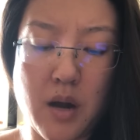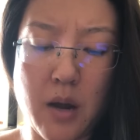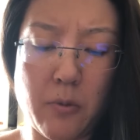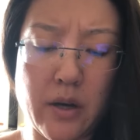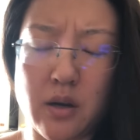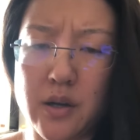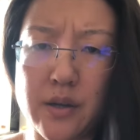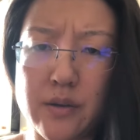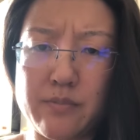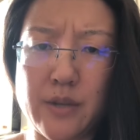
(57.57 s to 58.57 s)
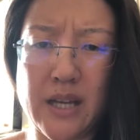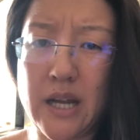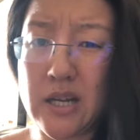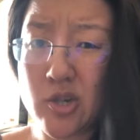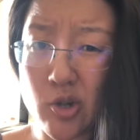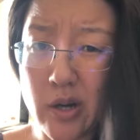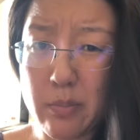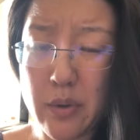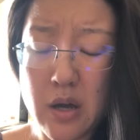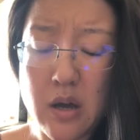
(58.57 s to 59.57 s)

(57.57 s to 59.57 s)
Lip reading: I went on a cadet trip